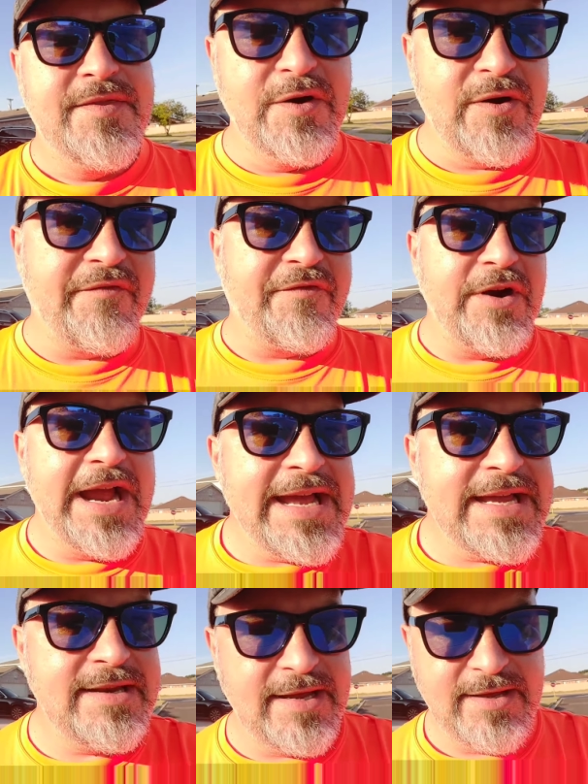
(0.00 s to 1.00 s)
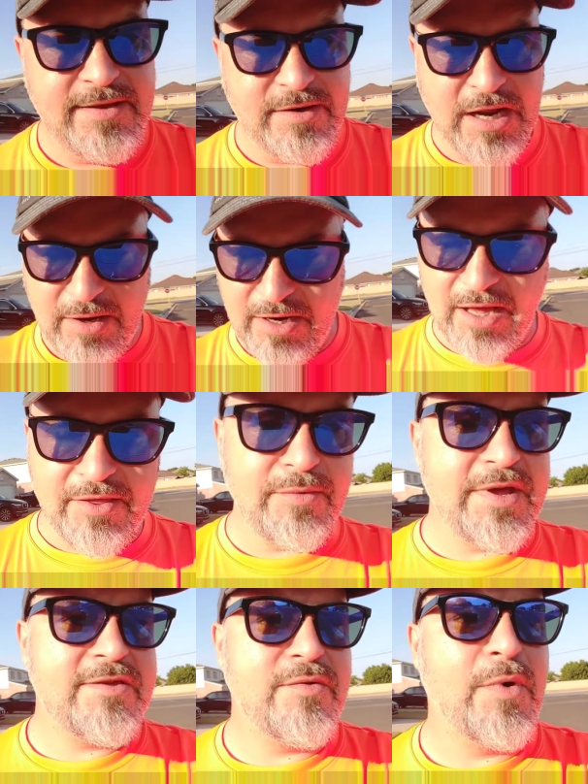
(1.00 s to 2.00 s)
They're afraid. Another
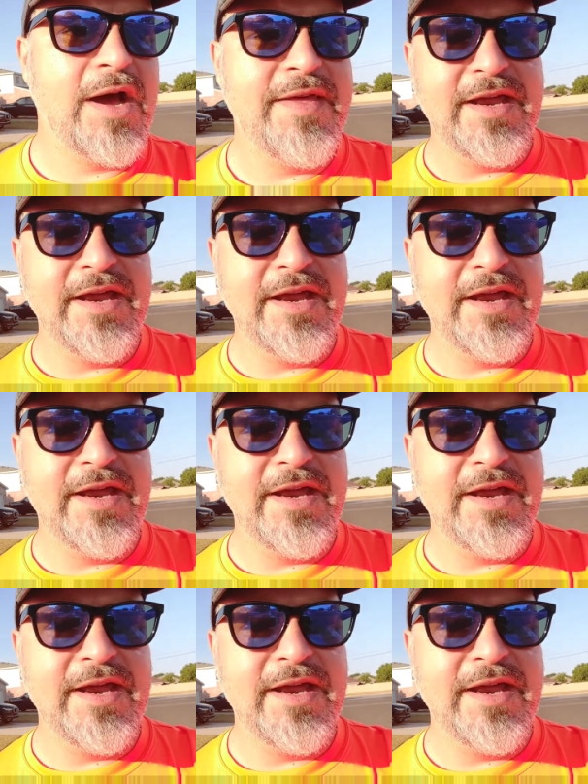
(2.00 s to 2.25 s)
reason why